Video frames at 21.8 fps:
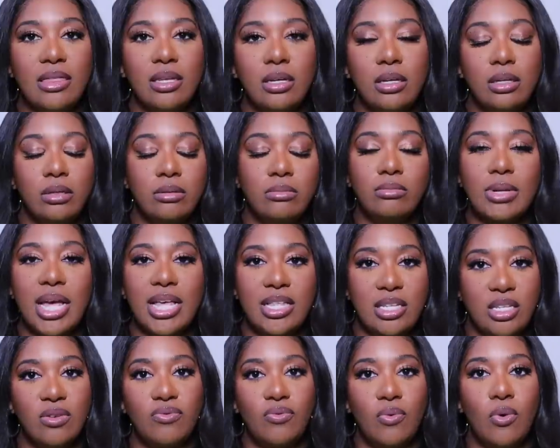the
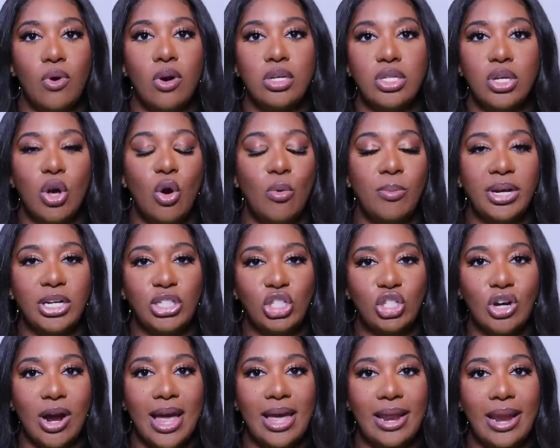at Sephora told me to
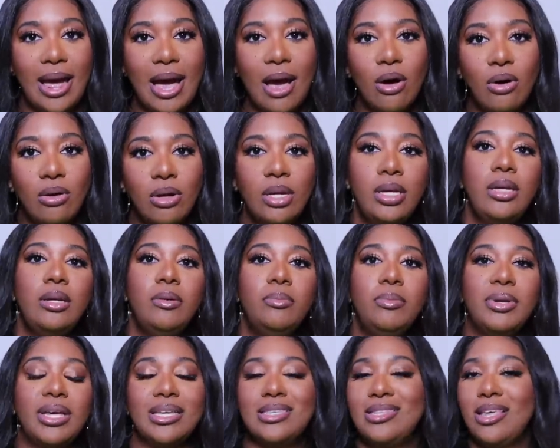try it out
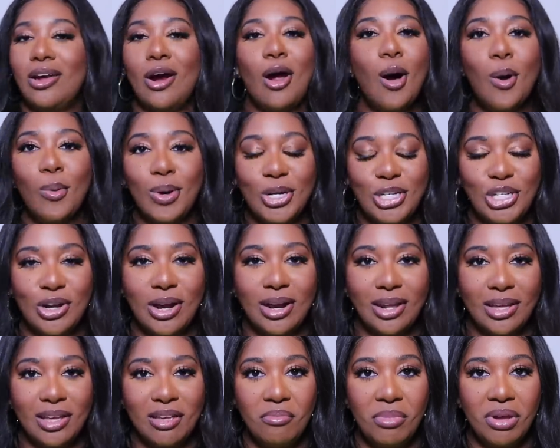because they're always trying
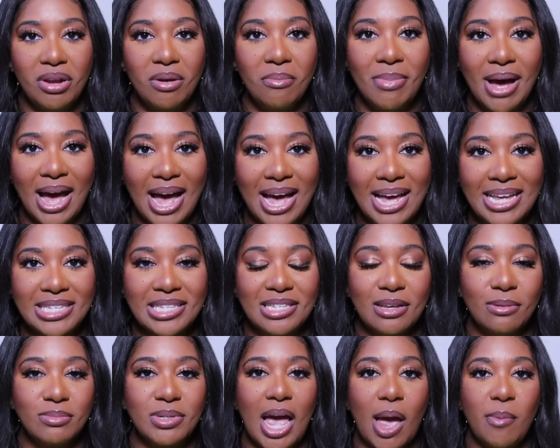to get me to buy
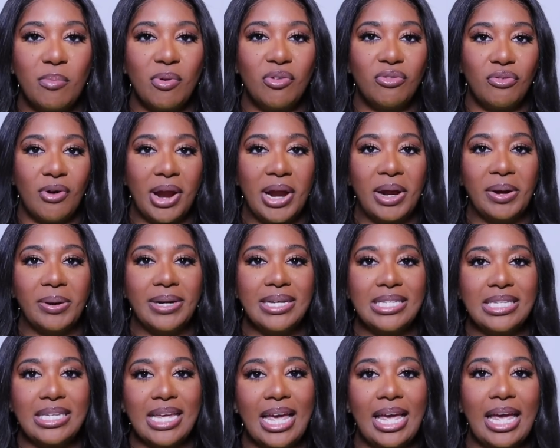some type of
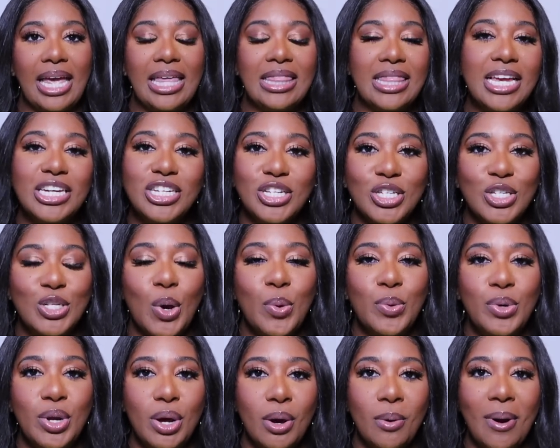fragrance and they just
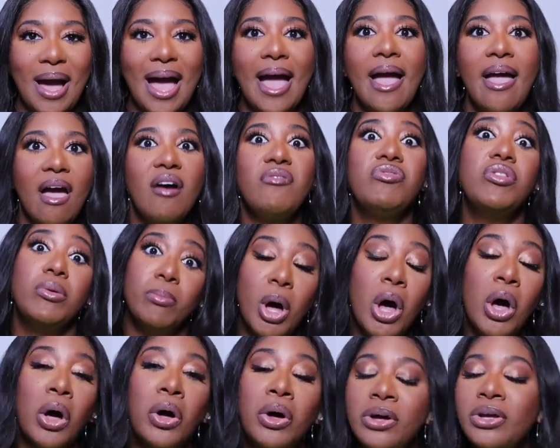don't know I have them
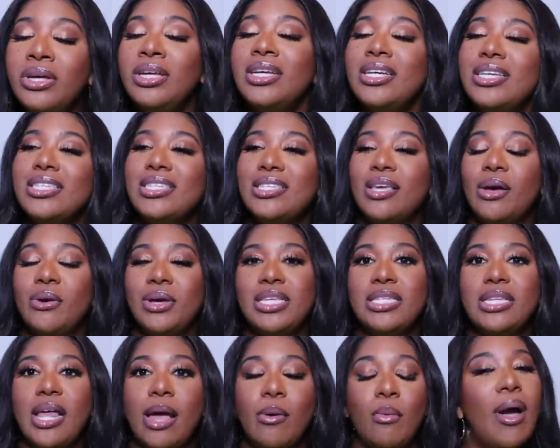all. So
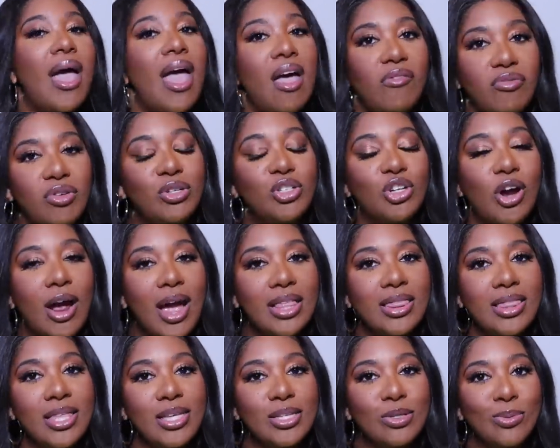he's like, "Well, have you
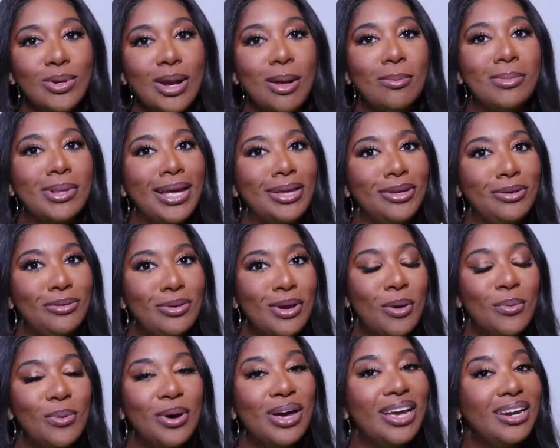tried this one?" I'm like, "You
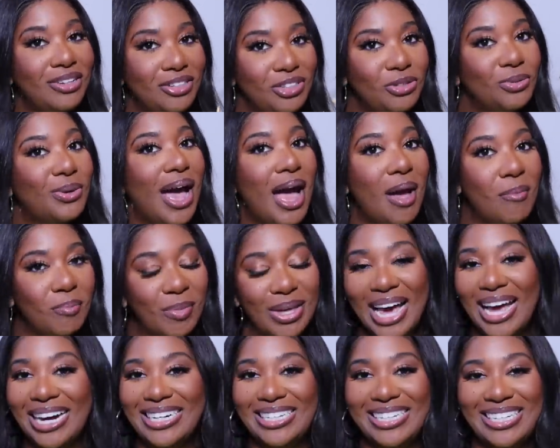know what? You got me. I